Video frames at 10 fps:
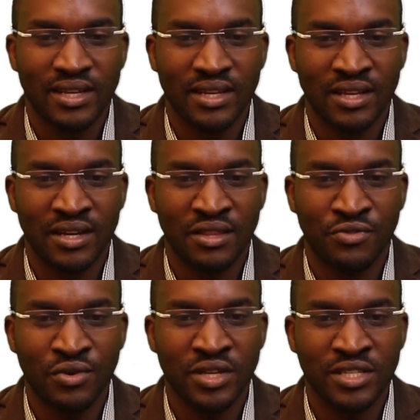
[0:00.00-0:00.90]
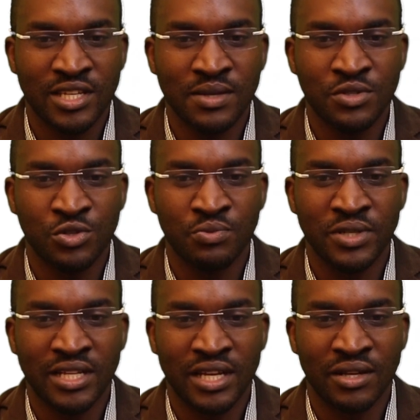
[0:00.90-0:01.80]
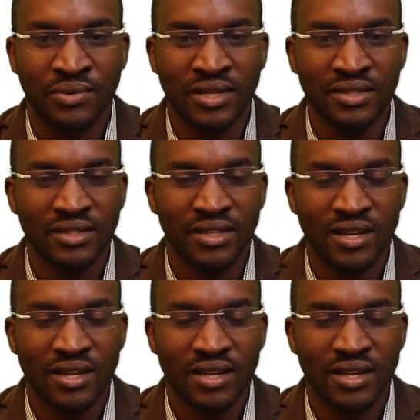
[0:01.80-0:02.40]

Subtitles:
Now the following steps should be taken. One,